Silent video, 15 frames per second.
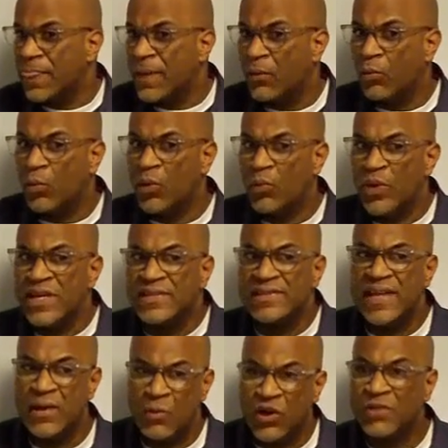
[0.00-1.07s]
When we say
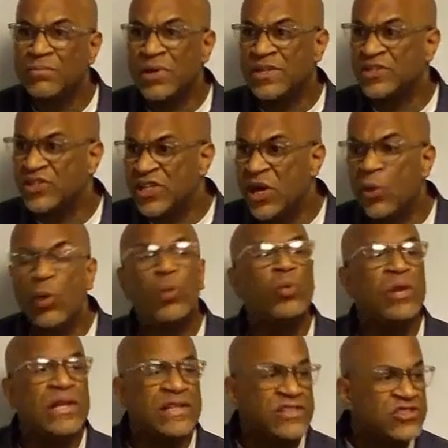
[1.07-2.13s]
WordPress SEO, we're
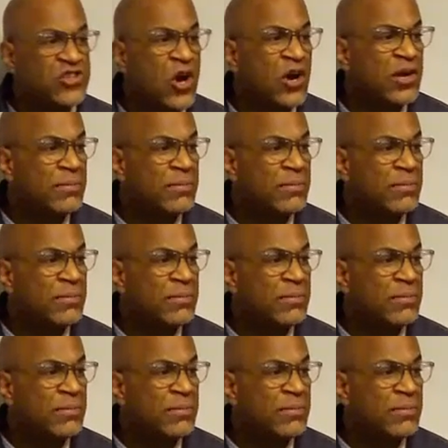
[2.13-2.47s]
really just talking